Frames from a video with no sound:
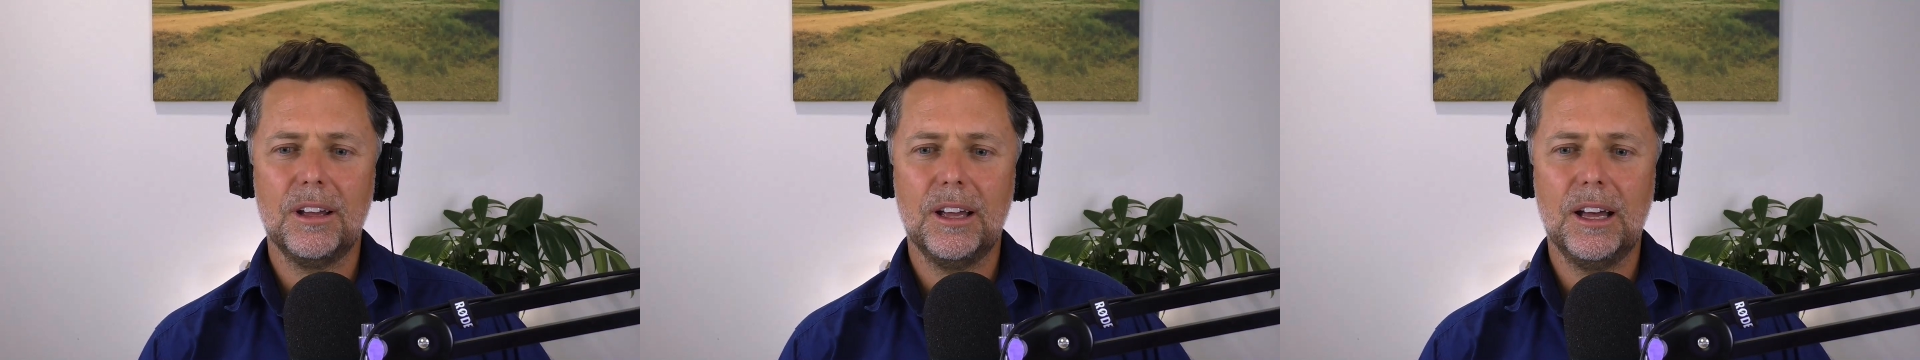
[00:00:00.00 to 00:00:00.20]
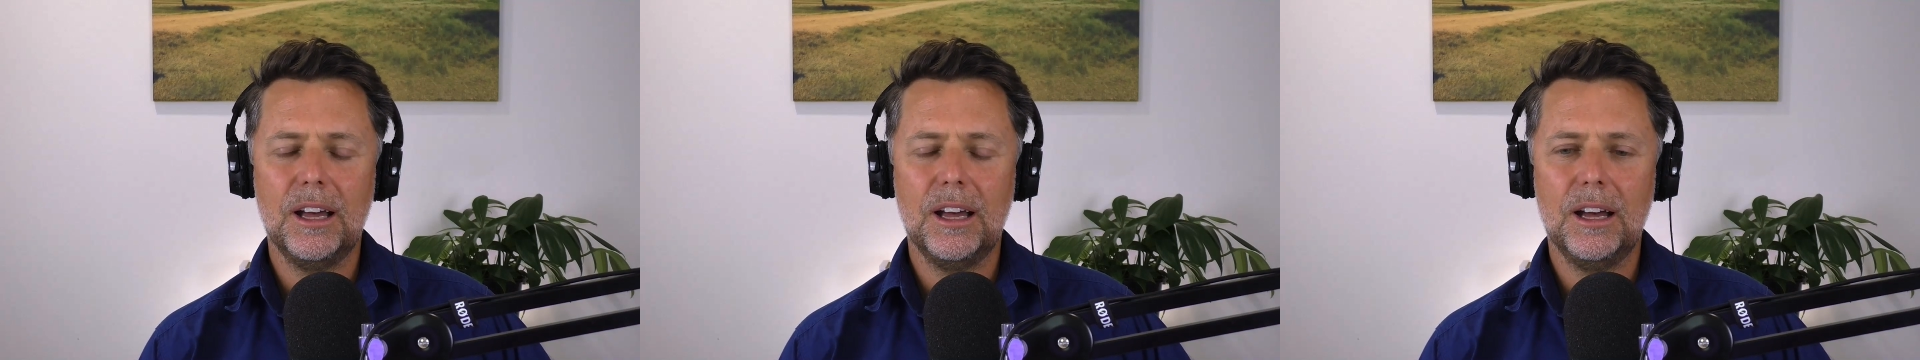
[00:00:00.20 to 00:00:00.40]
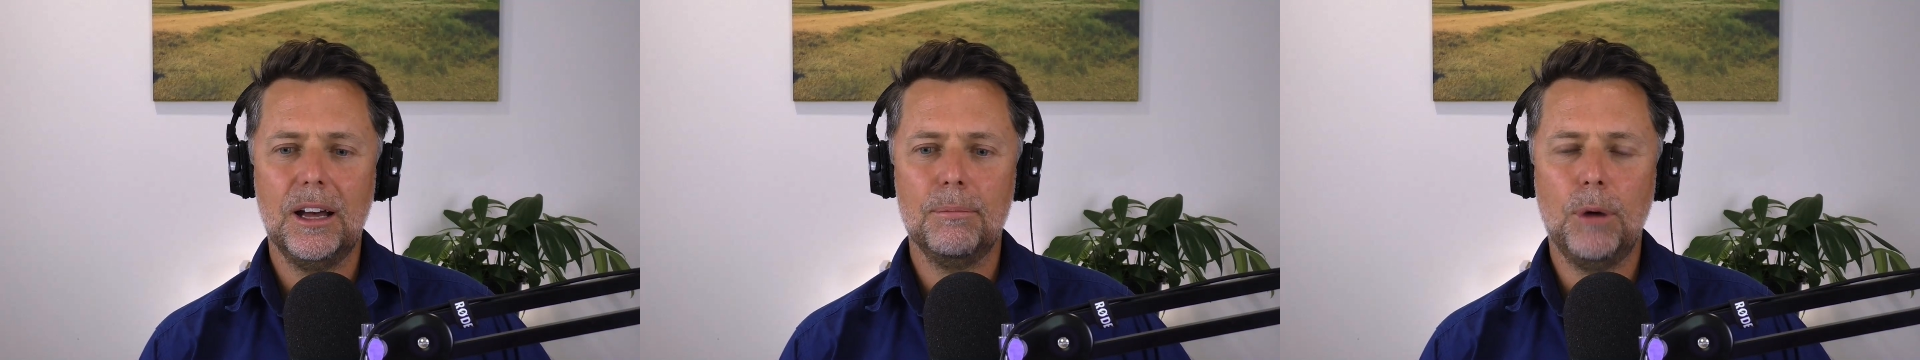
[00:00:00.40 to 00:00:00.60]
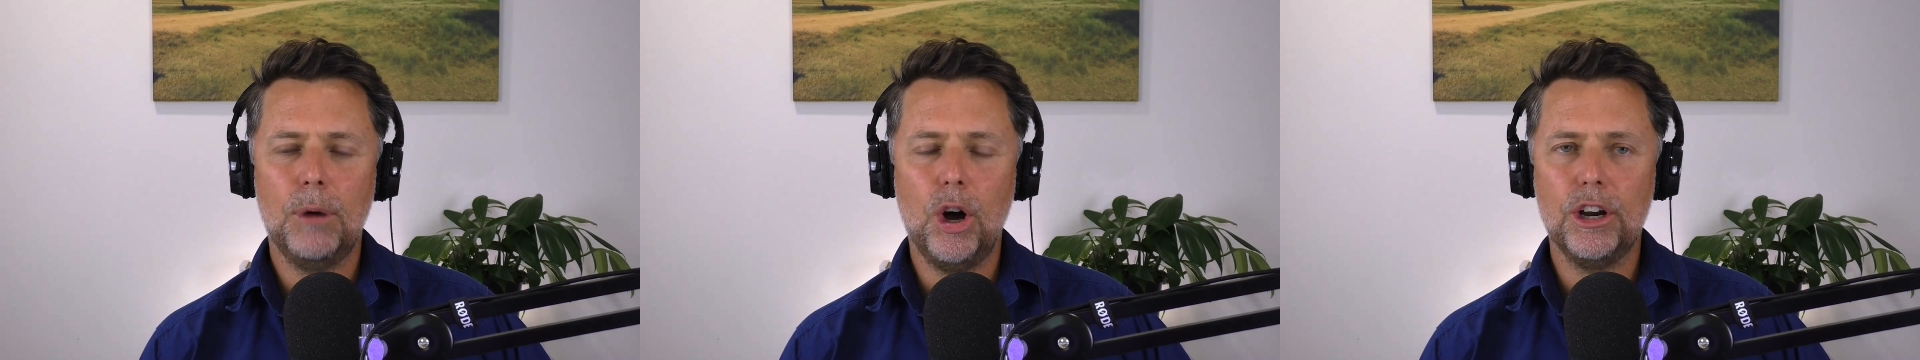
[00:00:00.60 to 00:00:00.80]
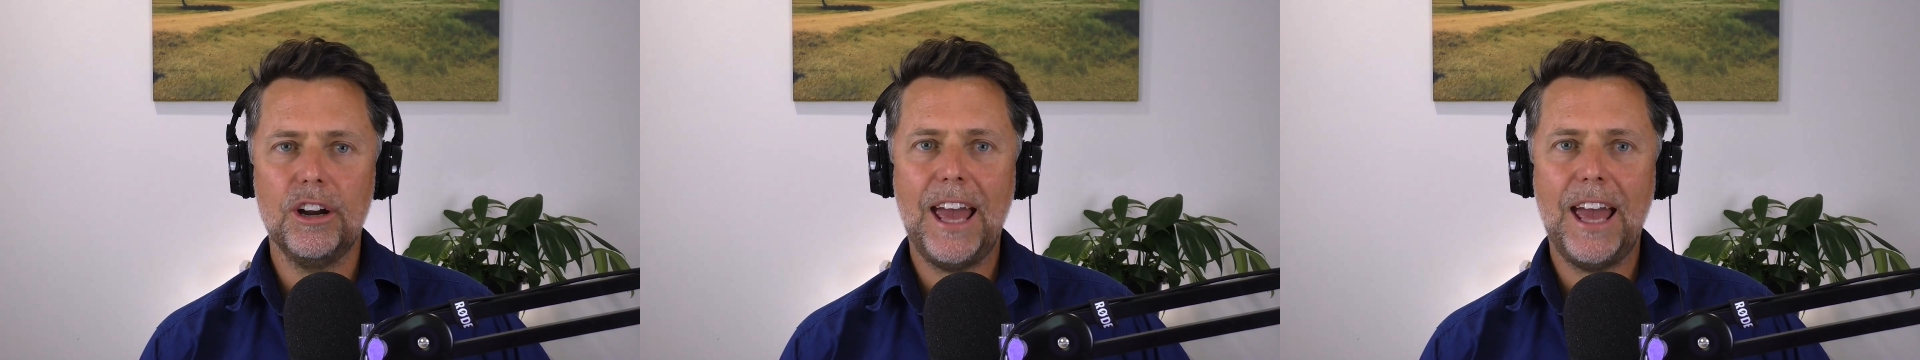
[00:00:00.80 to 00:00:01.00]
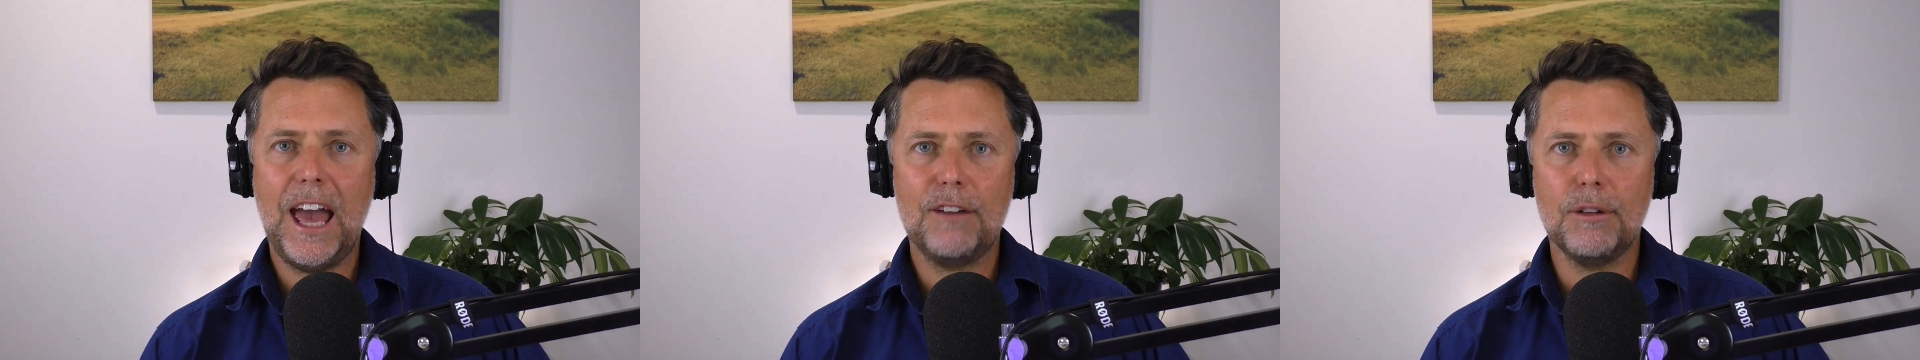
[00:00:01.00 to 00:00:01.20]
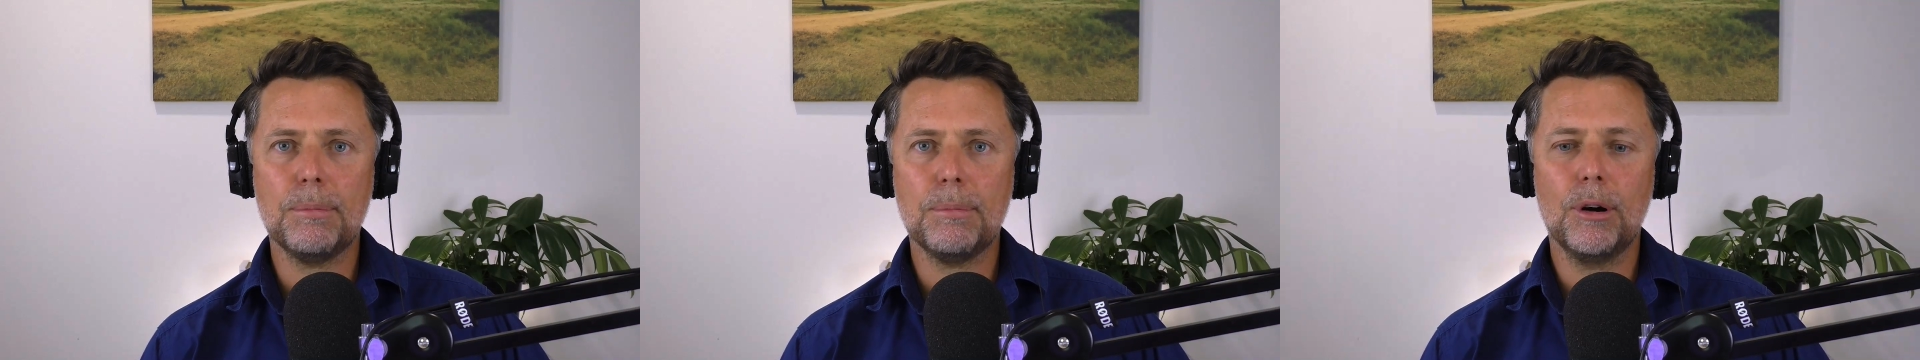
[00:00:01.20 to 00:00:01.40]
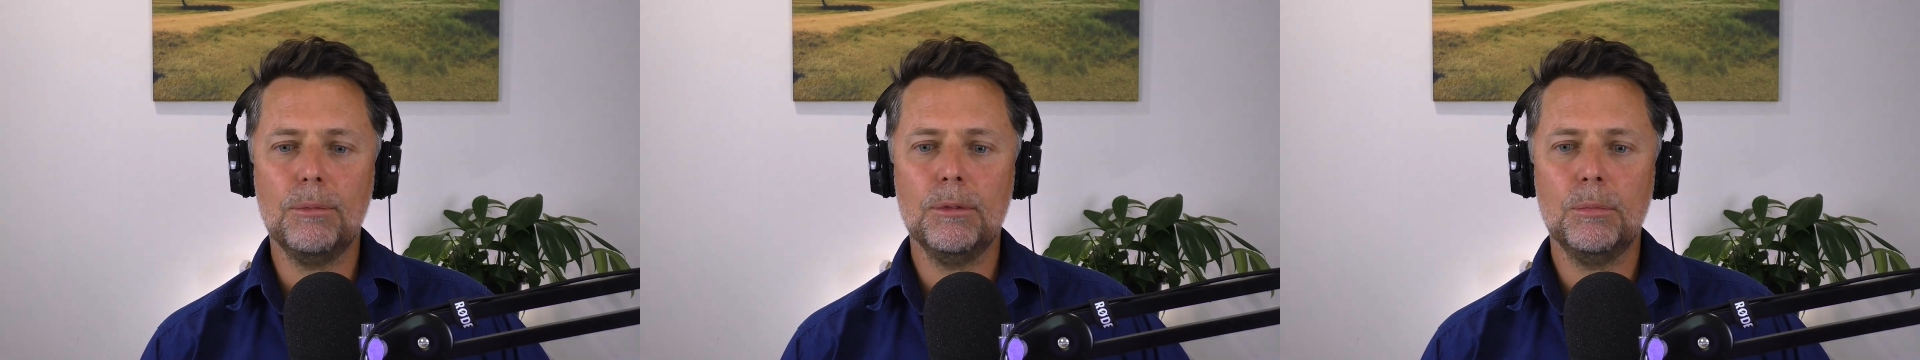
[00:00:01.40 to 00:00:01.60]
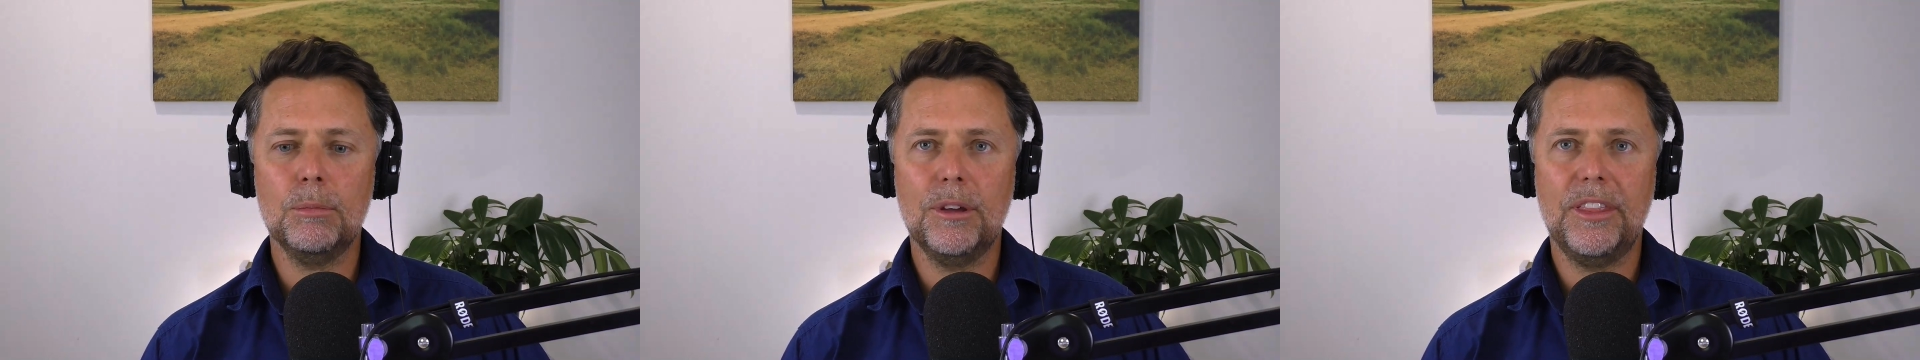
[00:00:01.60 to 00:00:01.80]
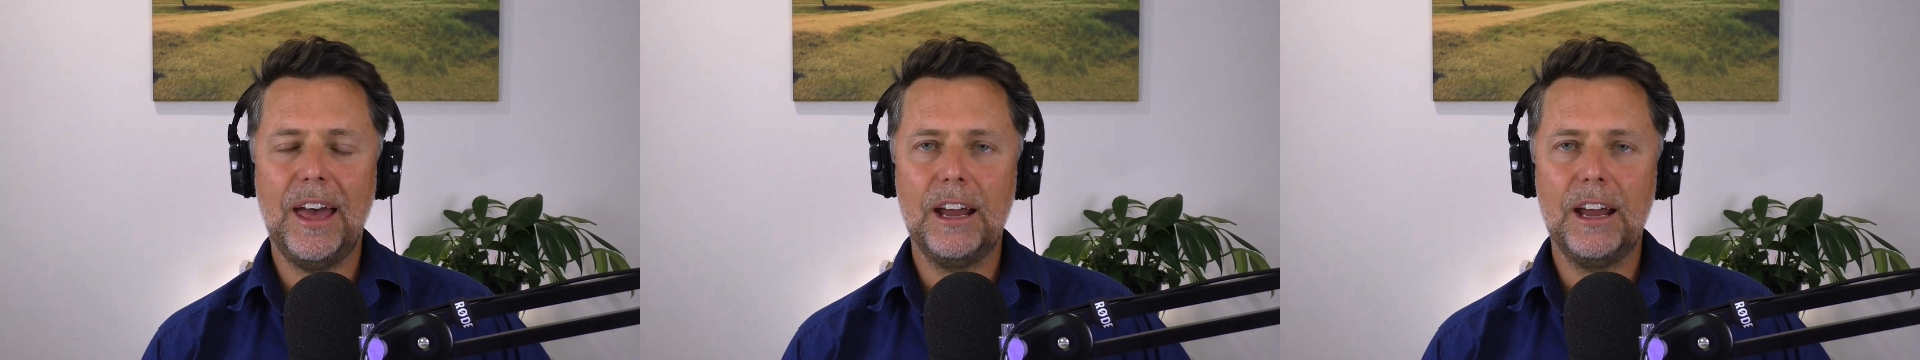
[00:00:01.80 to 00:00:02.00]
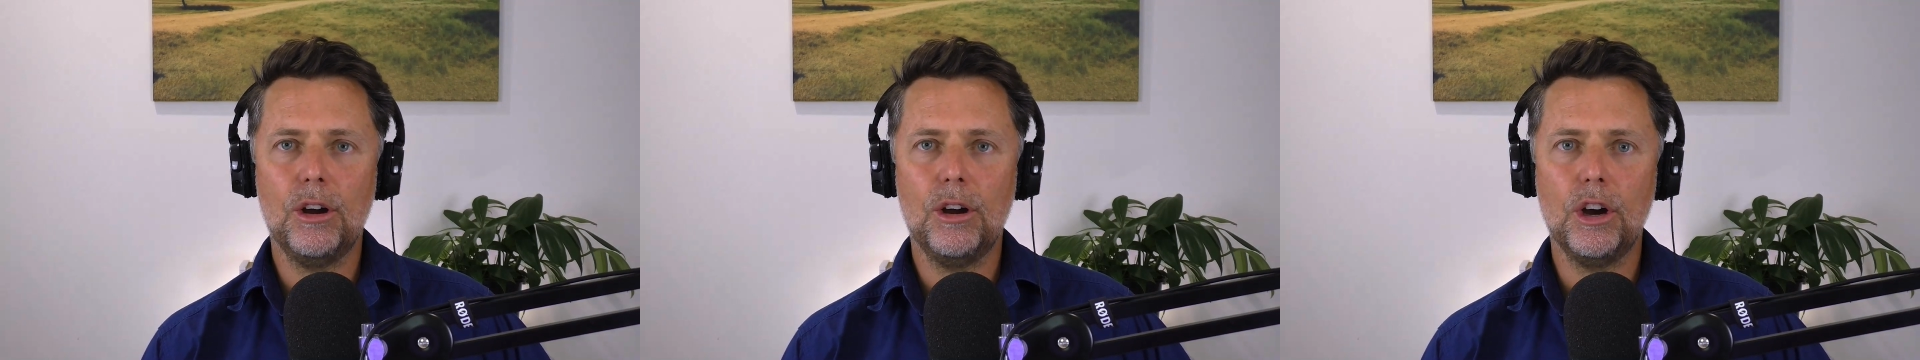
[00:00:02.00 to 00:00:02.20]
I don't have a problem with that.